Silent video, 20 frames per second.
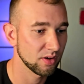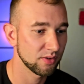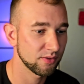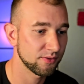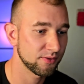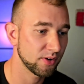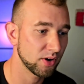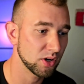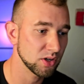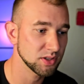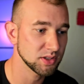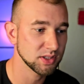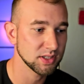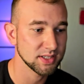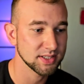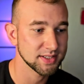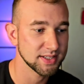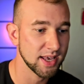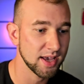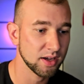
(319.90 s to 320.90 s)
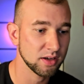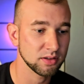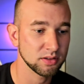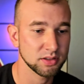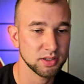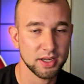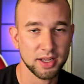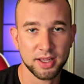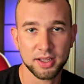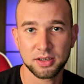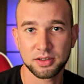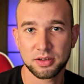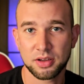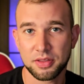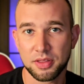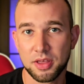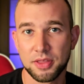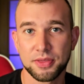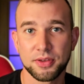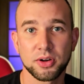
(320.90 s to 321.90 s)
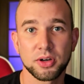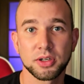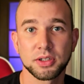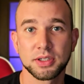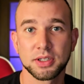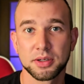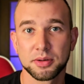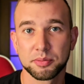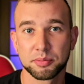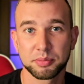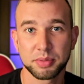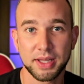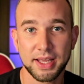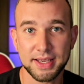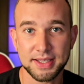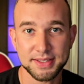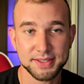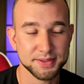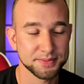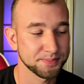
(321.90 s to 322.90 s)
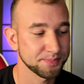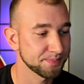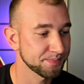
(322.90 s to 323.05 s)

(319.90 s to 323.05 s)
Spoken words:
First, second, and the third place.